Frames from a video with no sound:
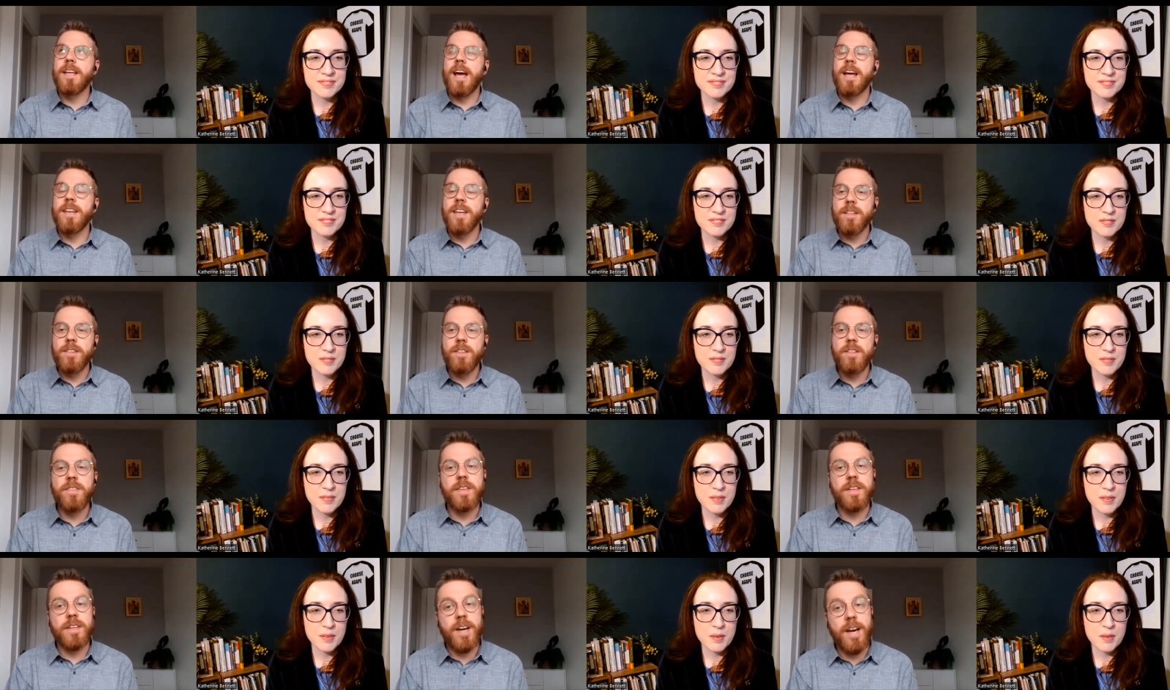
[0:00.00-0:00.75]
Speaker 1: and then
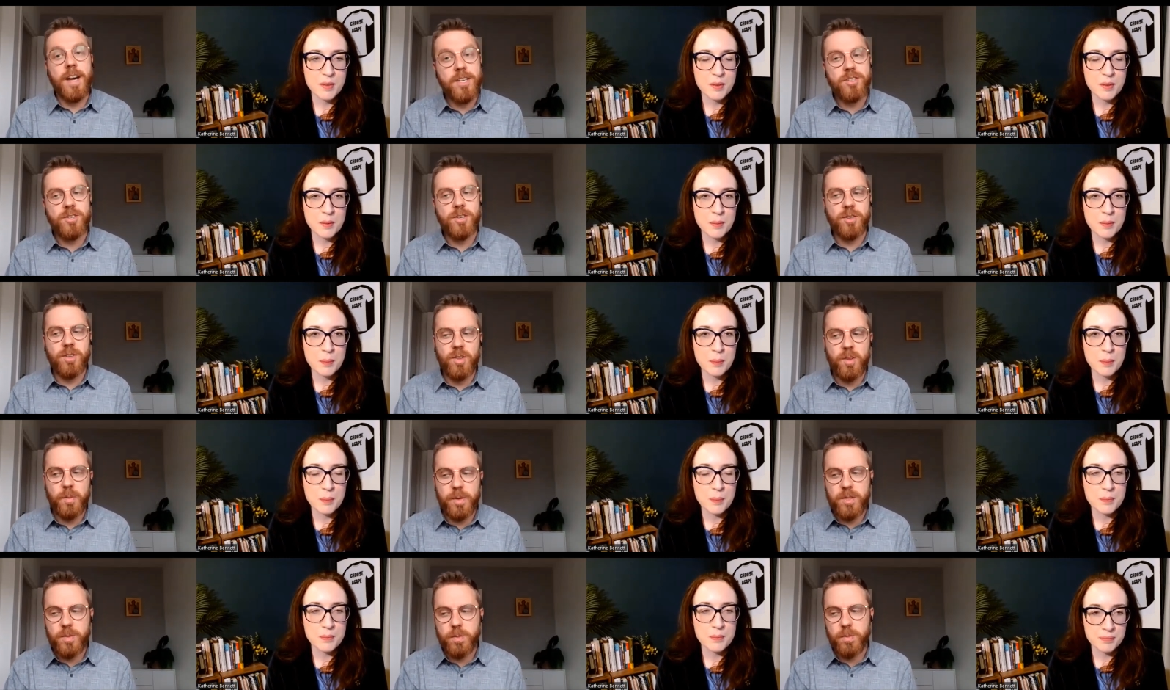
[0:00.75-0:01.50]
another thing i
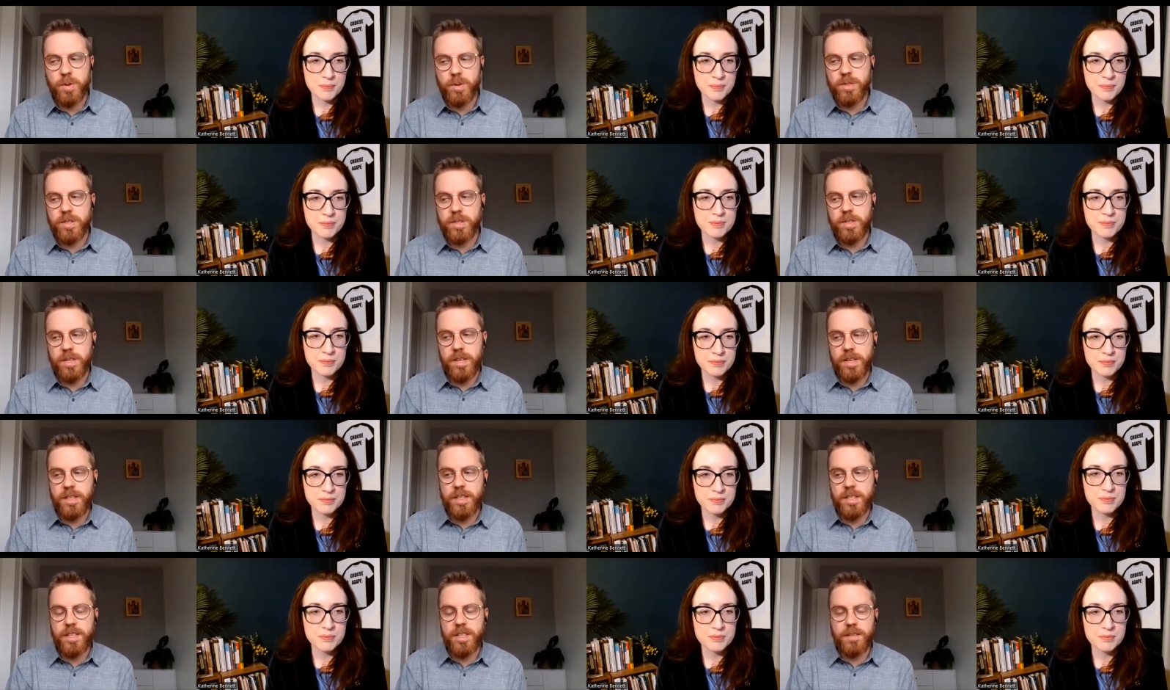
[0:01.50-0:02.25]
struggled with
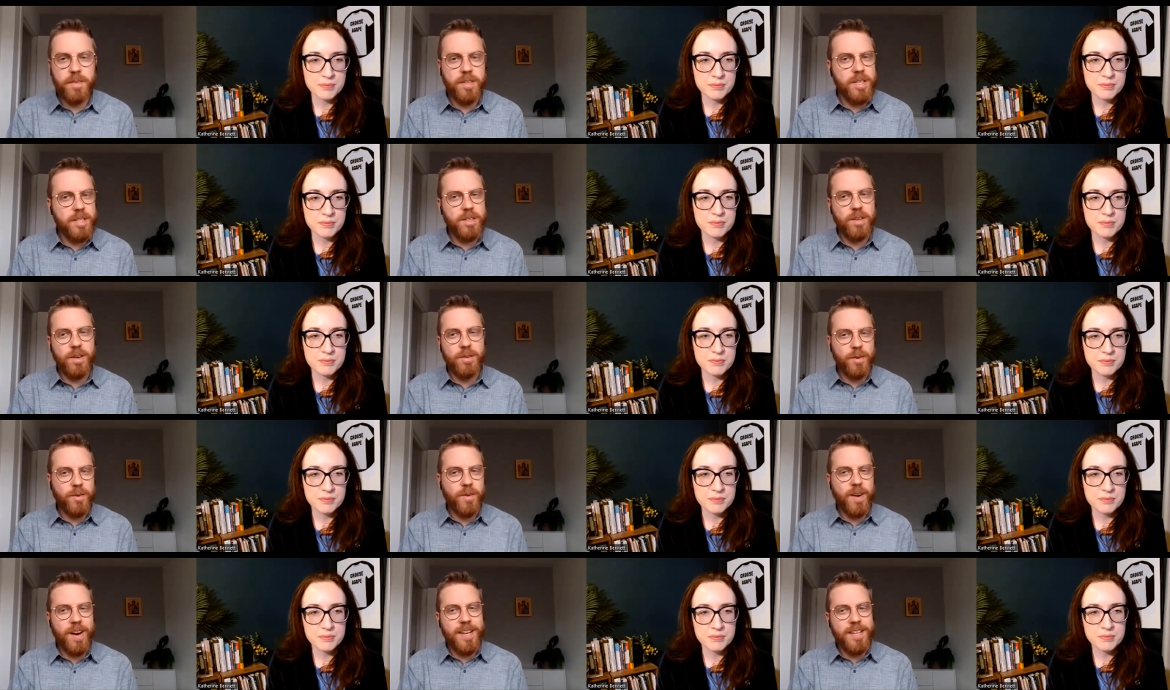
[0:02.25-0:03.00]
was the, the
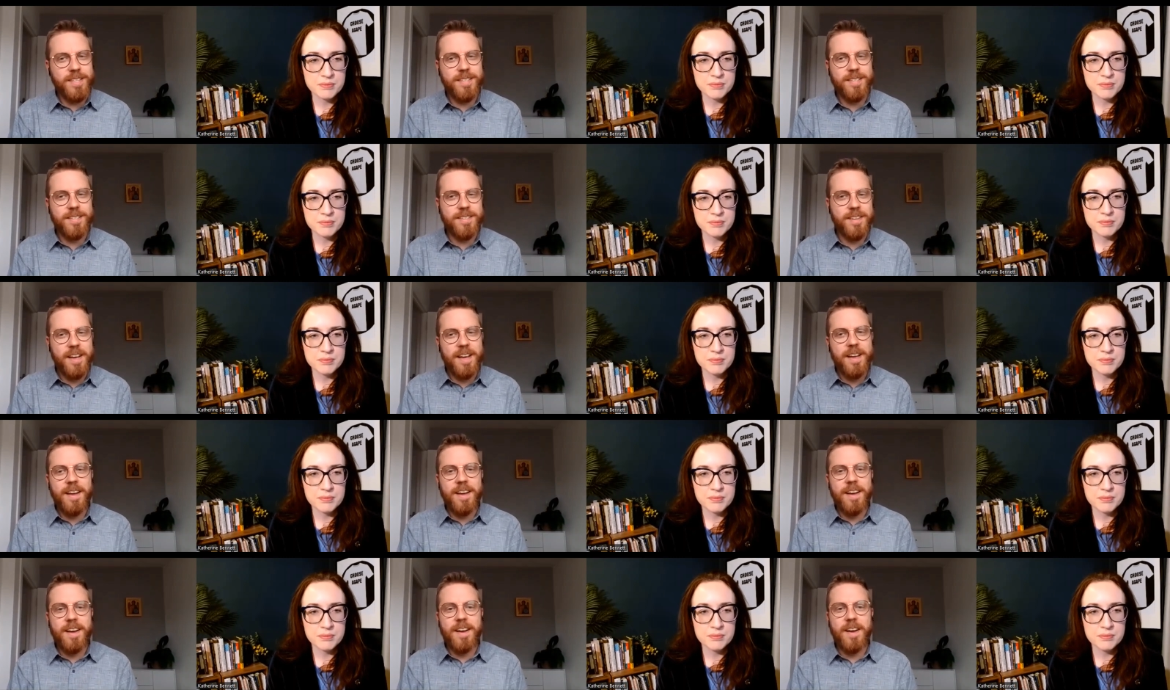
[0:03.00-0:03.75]
divinity of
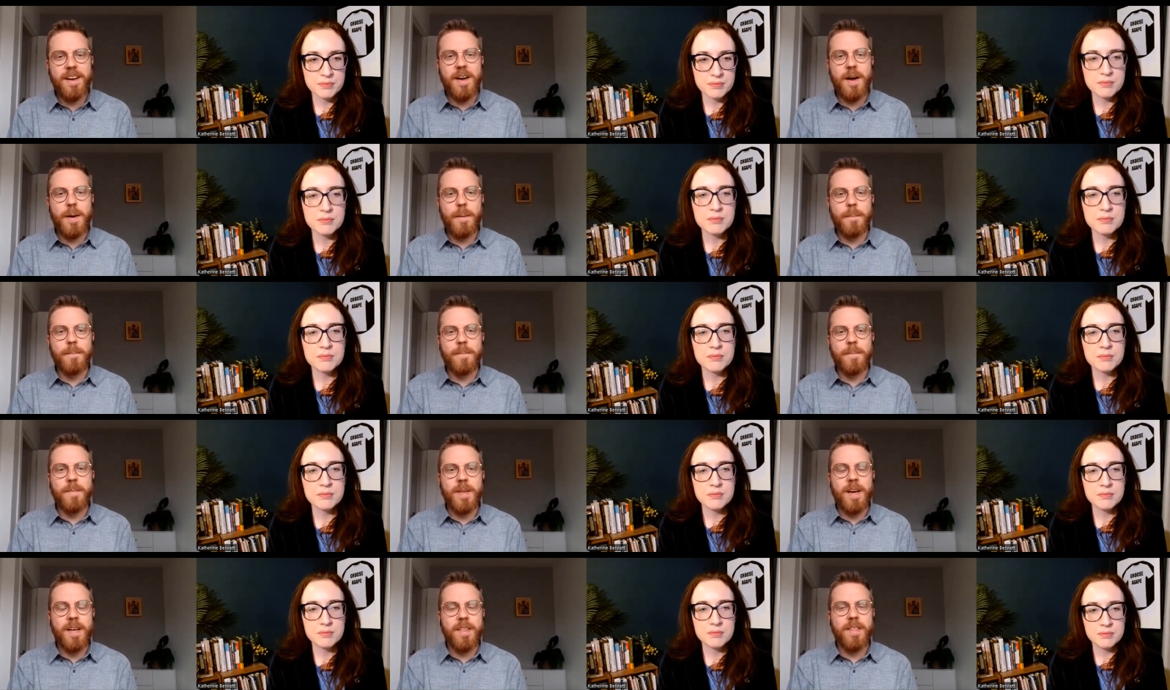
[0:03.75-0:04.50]
christ mm-hmm.
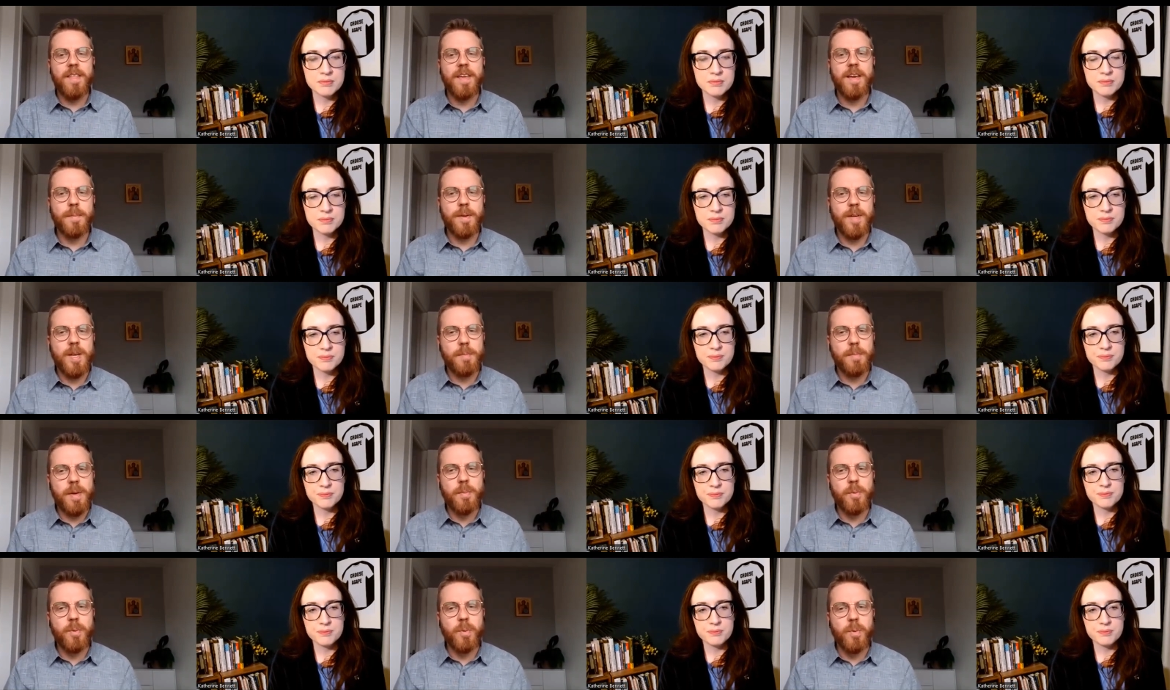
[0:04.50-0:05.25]
um, and i
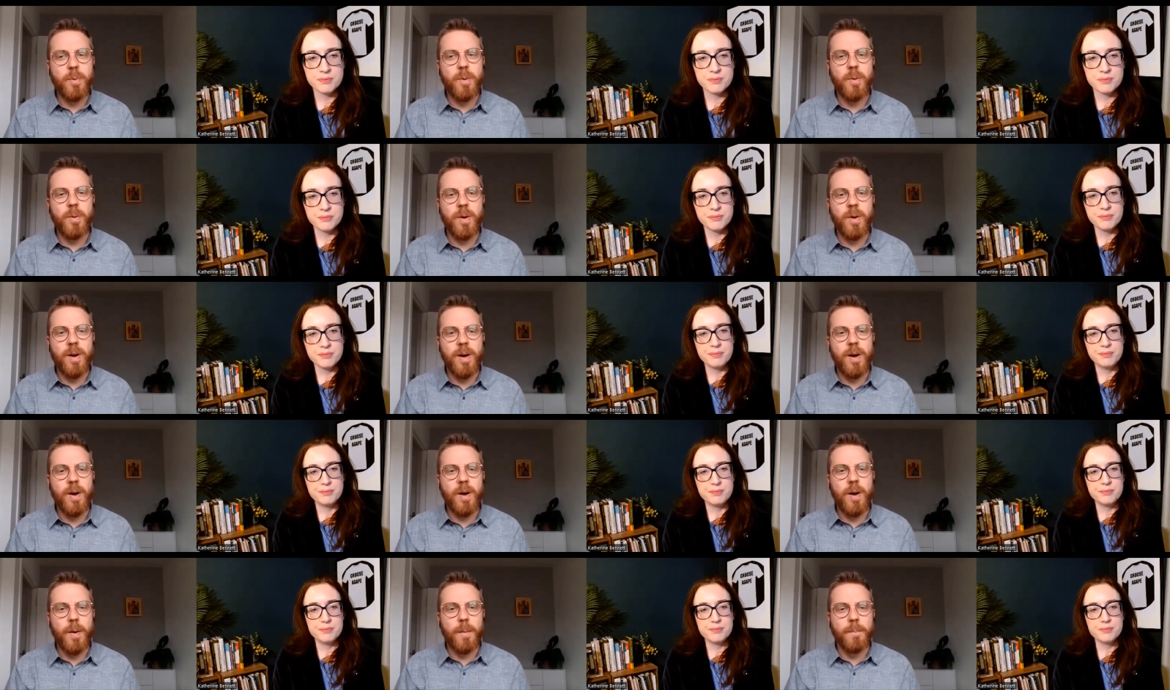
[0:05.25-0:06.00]
think many
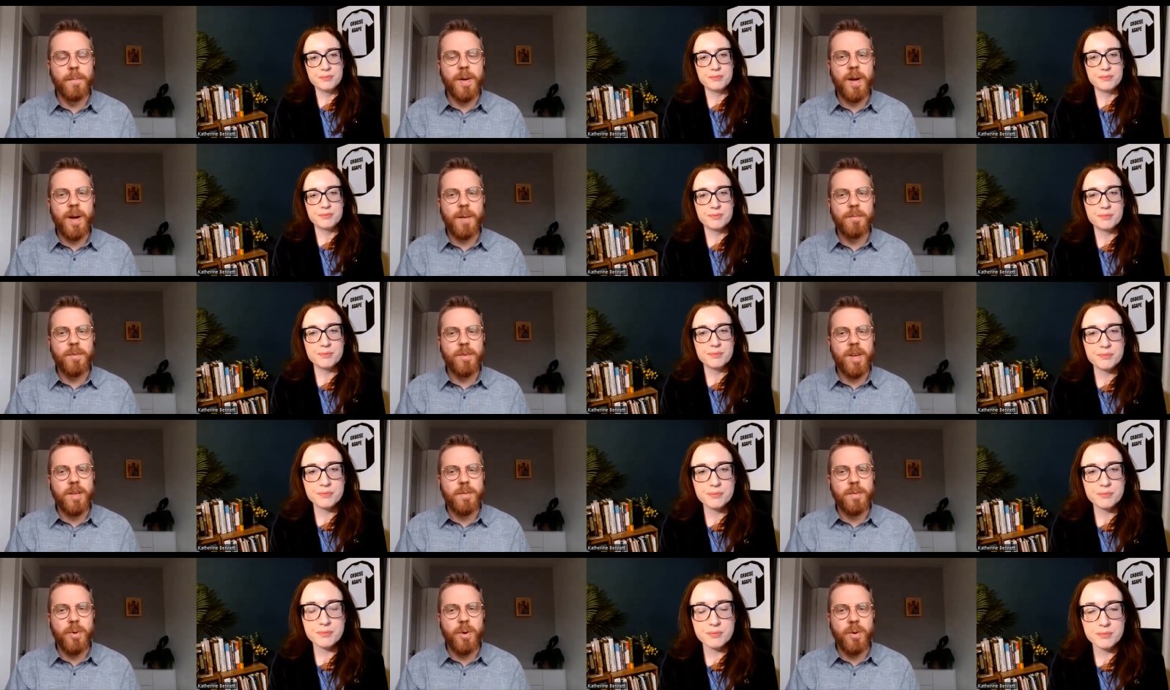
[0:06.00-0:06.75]
people um,
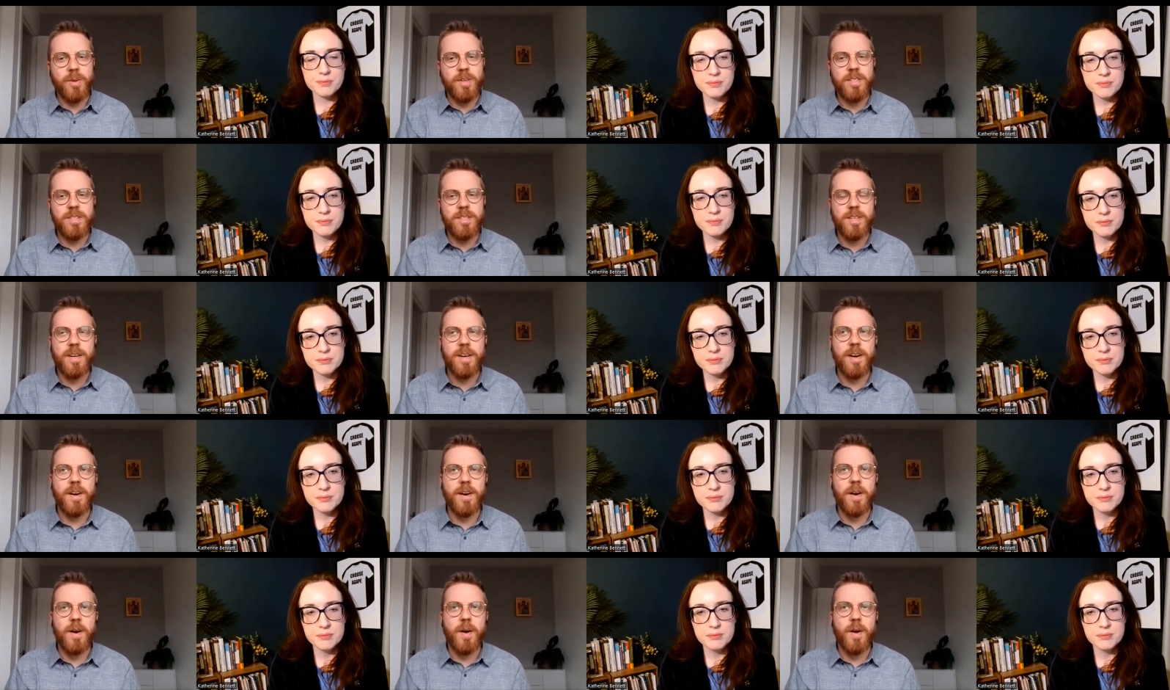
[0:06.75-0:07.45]
come to that point